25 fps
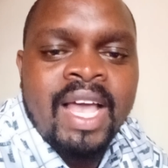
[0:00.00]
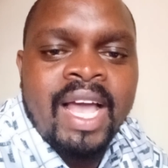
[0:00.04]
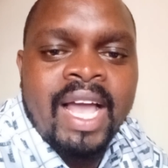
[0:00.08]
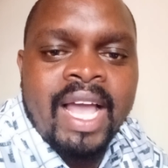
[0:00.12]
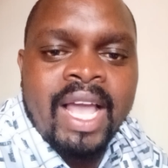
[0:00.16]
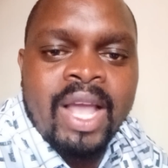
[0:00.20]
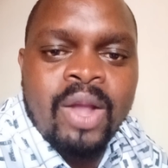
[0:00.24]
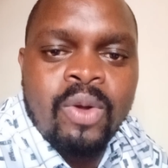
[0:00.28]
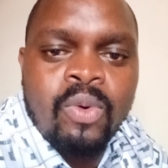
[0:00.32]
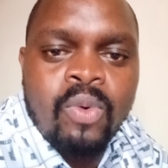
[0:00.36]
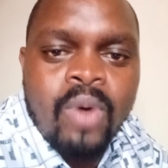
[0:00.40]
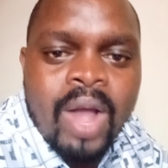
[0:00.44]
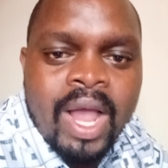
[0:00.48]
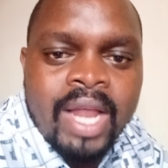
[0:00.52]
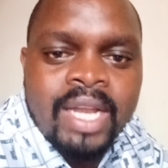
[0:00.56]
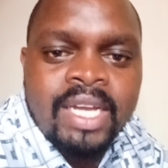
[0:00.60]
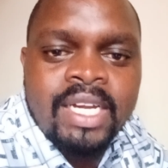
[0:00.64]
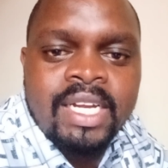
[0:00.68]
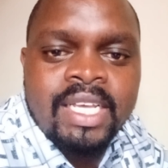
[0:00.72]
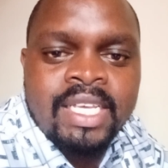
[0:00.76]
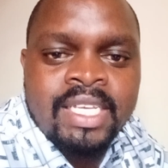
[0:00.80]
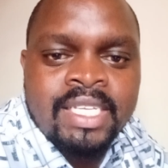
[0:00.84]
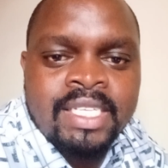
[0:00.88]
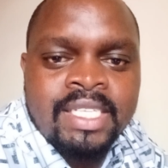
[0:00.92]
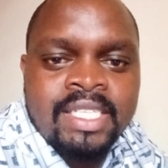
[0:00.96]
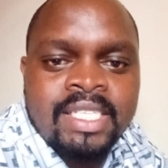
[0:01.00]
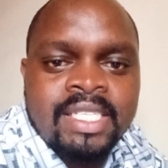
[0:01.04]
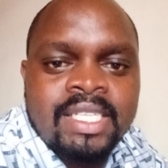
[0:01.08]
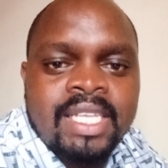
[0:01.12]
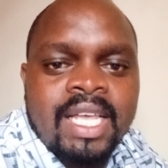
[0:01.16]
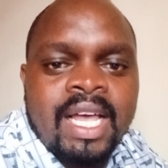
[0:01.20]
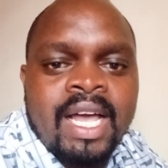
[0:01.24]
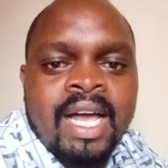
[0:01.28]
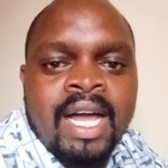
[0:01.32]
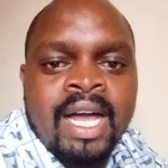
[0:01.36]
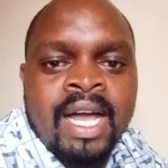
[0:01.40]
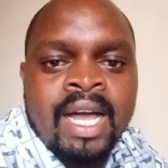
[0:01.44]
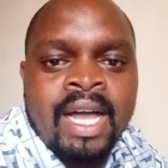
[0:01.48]
one is
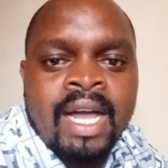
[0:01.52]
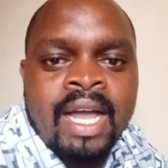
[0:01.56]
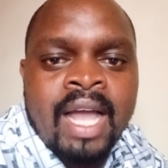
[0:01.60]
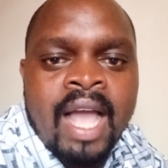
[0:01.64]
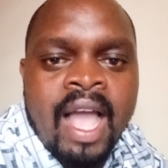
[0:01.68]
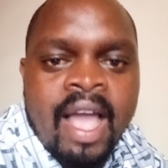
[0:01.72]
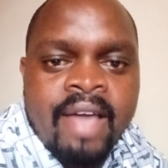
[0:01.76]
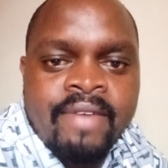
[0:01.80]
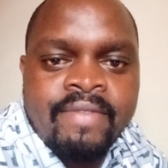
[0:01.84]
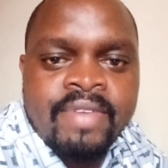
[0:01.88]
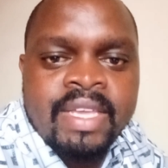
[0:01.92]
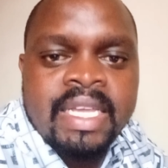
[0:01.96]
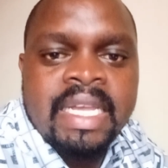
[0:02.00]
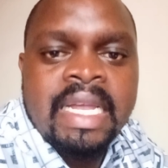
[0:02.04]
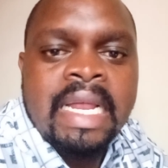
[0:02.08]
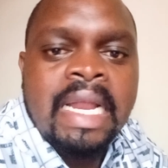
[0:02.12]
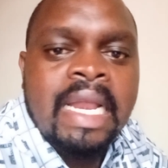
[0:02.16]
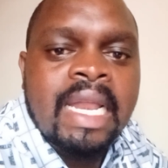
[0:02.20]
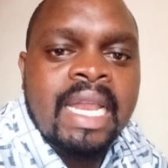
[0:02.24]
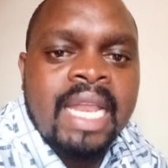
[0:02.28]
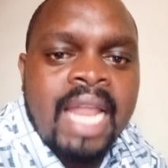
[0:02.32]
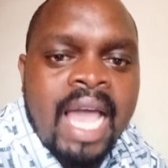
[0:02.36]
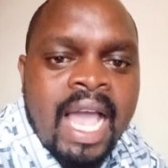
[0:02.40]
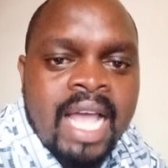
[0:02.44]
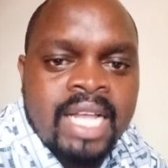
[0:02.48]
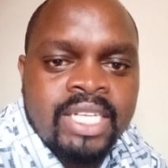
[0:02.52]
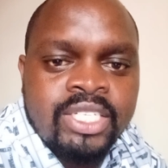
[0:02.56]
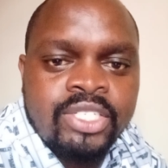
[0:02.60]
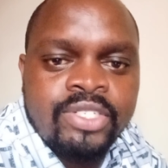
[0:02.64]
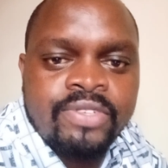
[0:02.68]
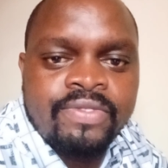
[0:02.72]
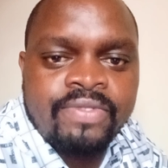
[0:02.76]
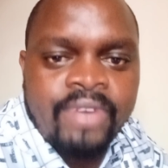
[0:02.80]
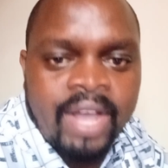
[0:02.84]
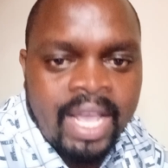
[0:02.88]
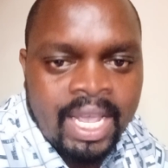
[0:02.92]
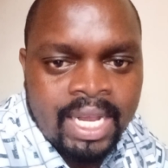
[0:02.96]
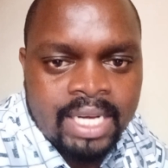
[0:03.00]
having large
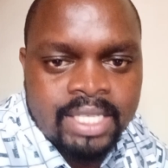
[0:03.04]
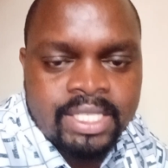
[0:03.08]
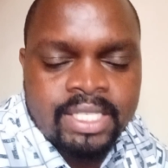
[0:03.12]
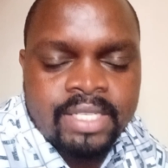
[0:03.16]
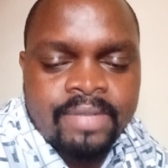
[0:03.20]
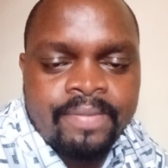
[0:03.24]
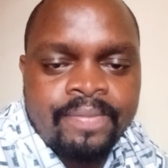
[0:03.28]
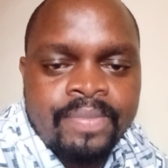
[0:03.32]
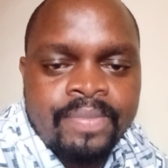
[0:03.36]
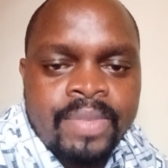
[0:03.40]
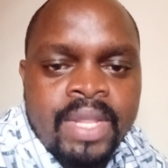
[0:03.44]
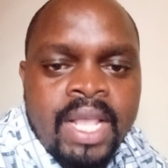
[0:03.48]
files.